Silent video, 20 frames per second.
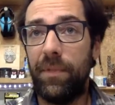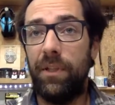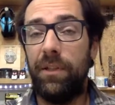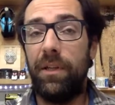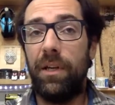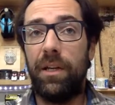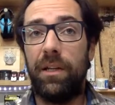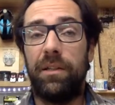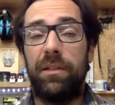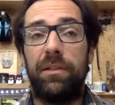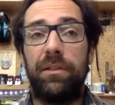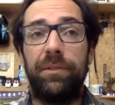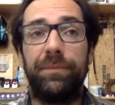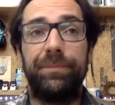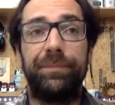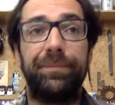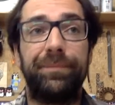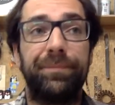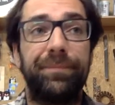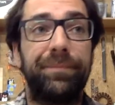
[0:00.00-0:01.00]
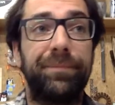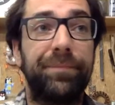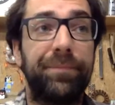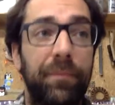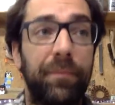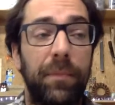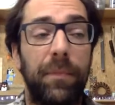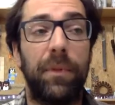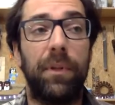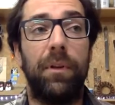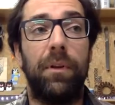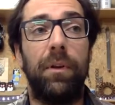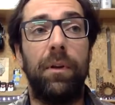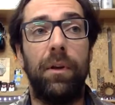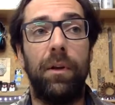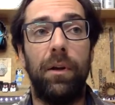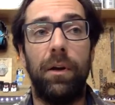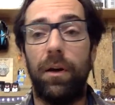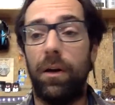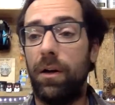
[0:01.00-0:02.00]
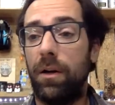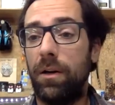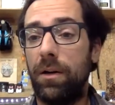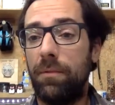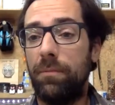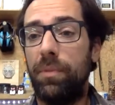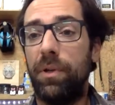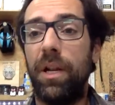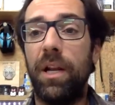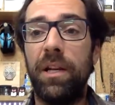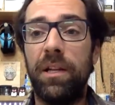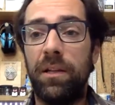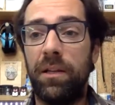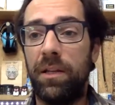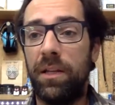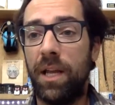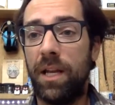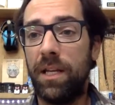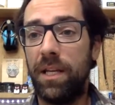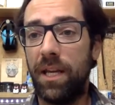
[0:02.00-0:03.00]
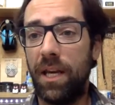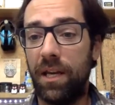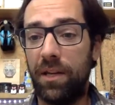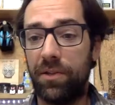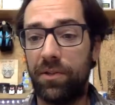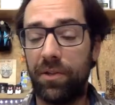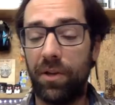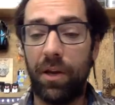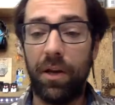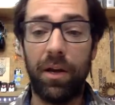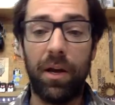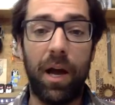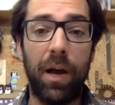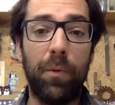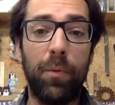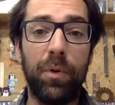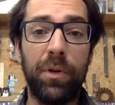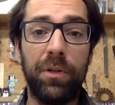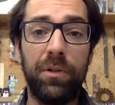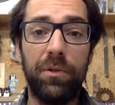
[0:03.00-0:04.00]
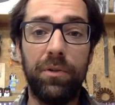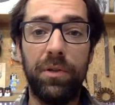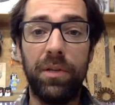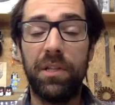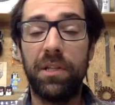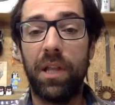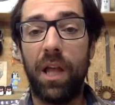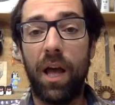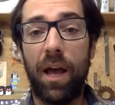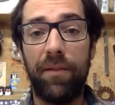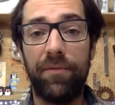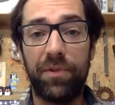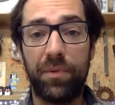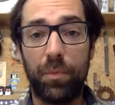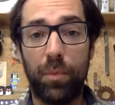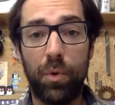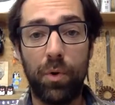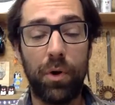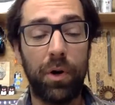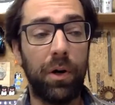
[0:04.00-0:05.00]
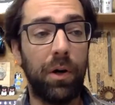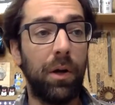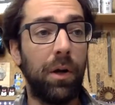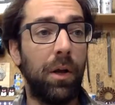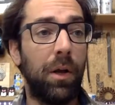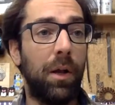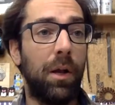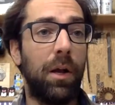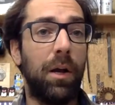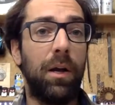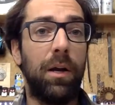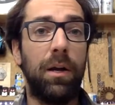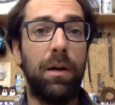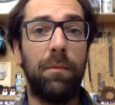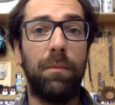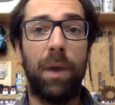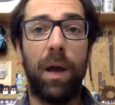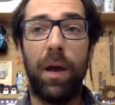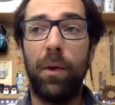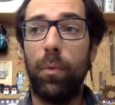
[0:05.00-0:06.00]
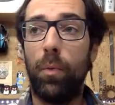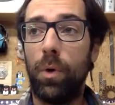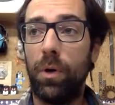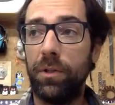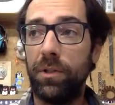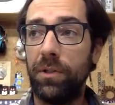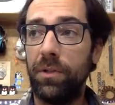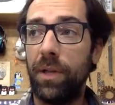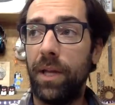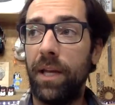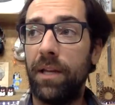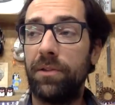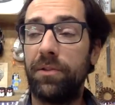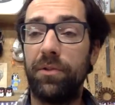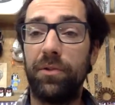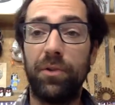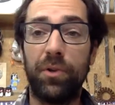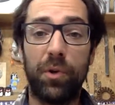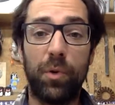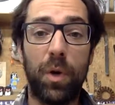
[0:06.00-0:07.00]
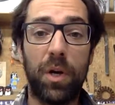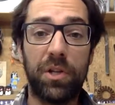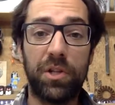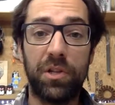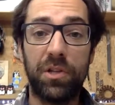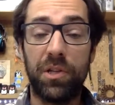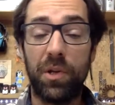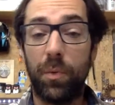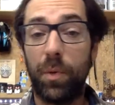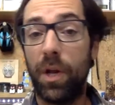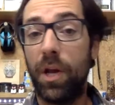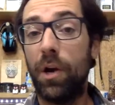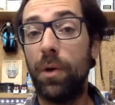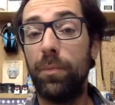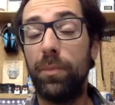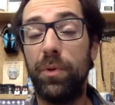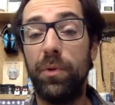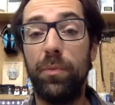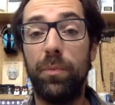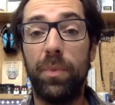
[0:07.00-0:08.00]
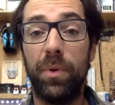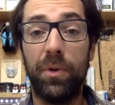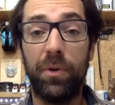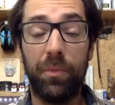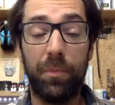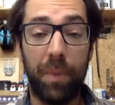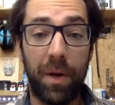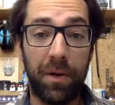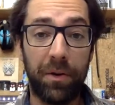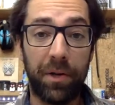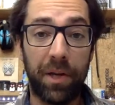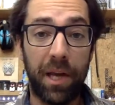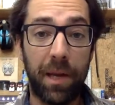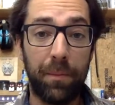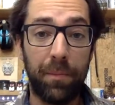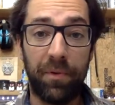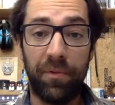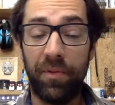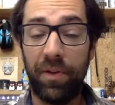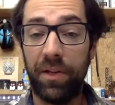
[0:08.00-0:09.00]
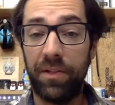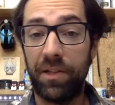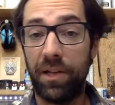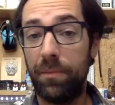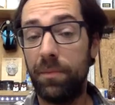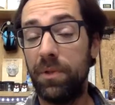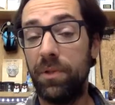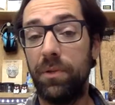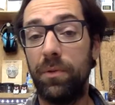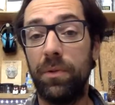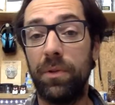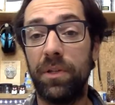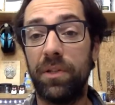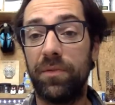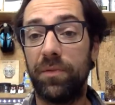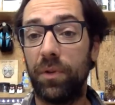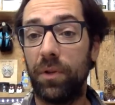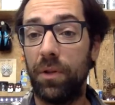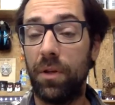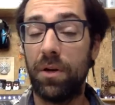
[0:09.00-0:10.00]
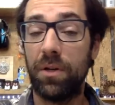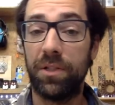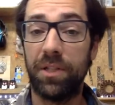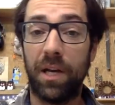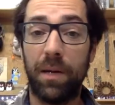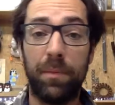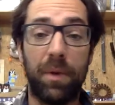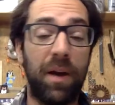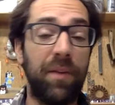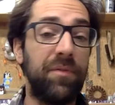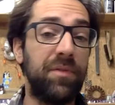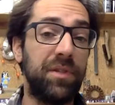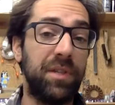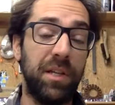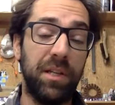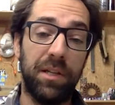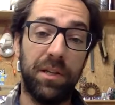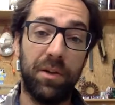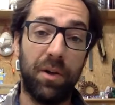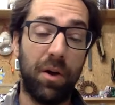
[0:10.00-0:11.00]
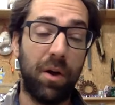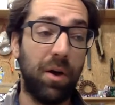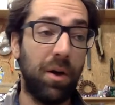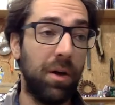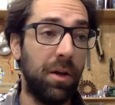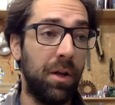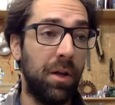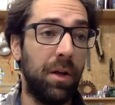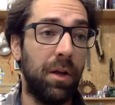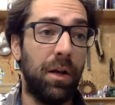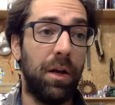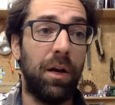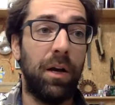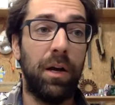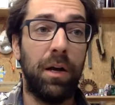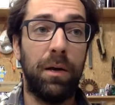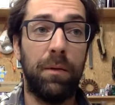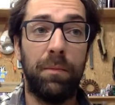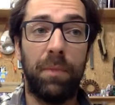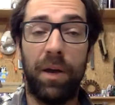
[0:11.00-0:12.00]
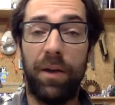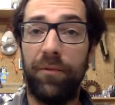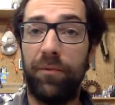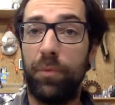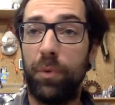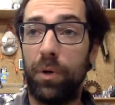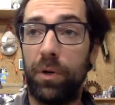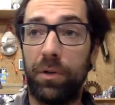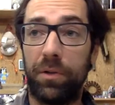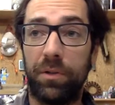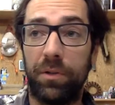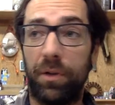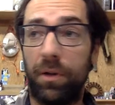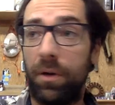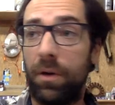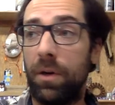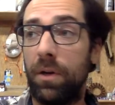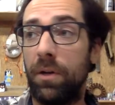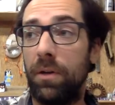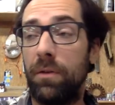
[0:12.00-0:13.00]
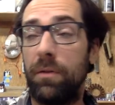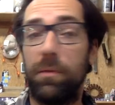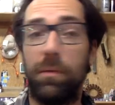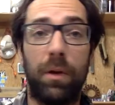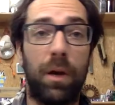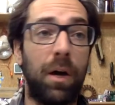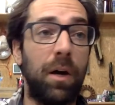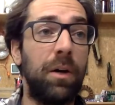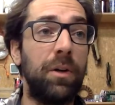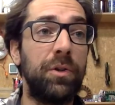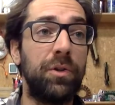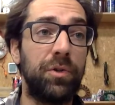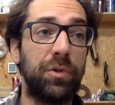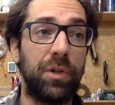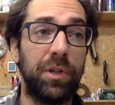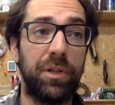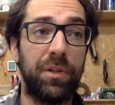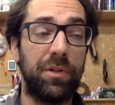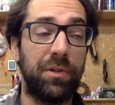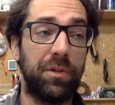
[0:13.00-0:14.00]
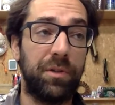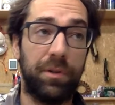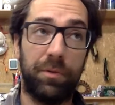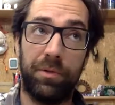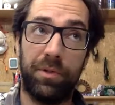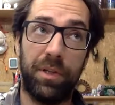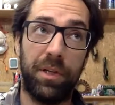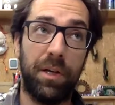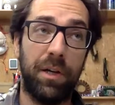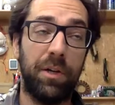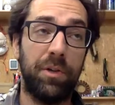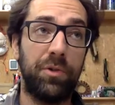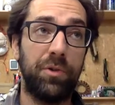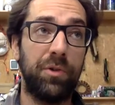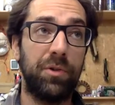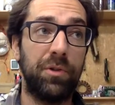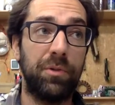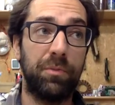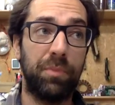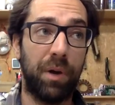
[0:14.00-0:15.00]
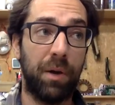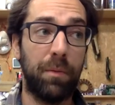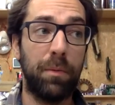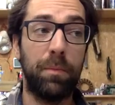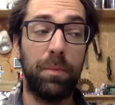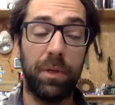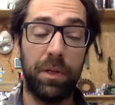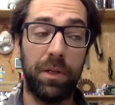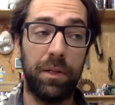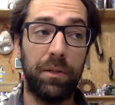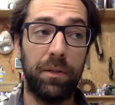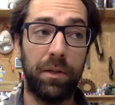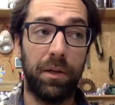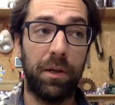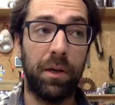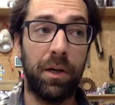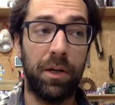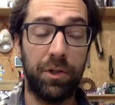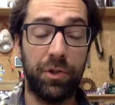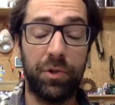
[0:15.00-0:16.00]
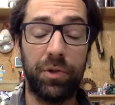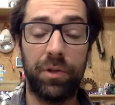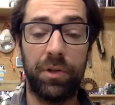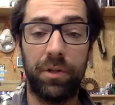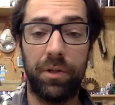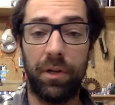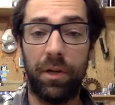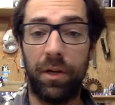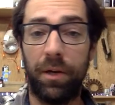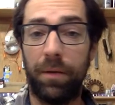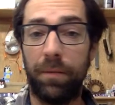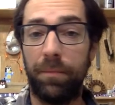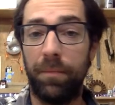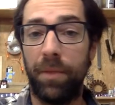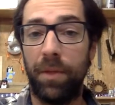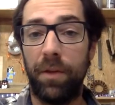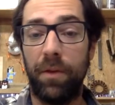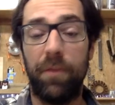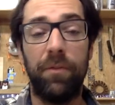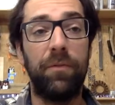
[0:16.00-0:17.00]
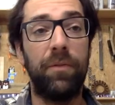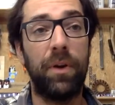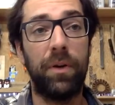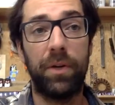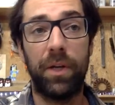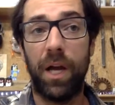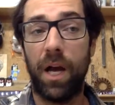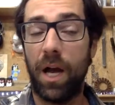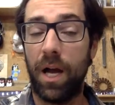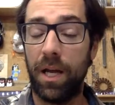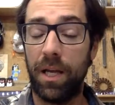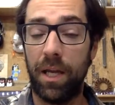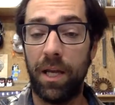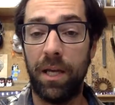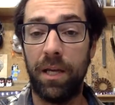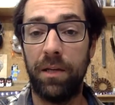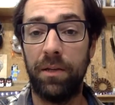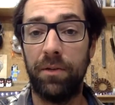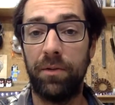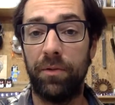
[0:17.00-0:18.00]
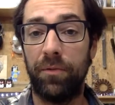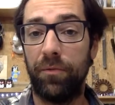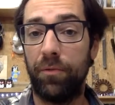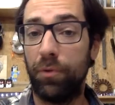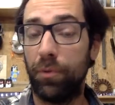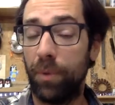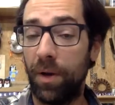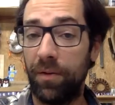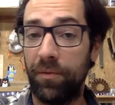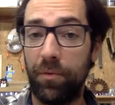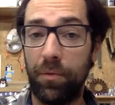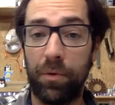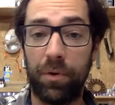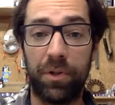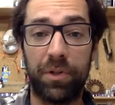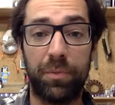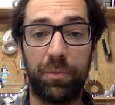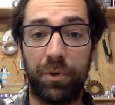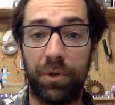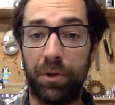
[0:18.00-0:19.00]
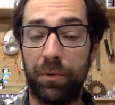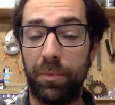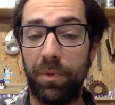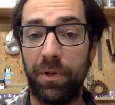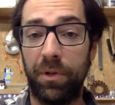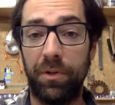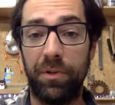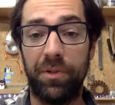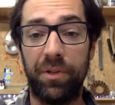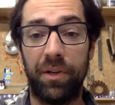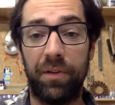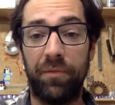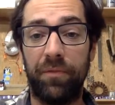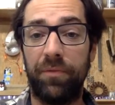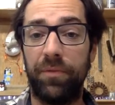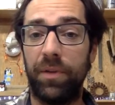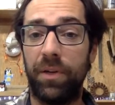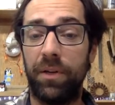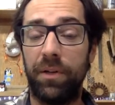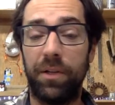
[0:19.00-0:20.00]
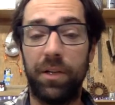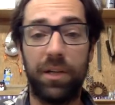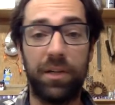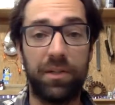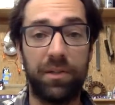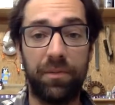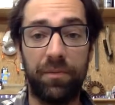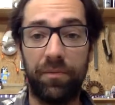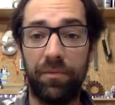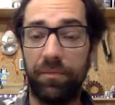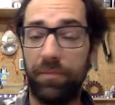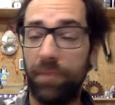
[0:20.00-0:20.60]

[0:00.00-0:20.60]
Yikes. But in any case, I want to do these lives more. I want to answer your questions. I want to help you build better camper vans. I've been doing this for a long time. I've seen it all. I've worked on hundreds, I would say hundreds, so probably 100 very high-end 4x4 Sprinter builds. I've done custom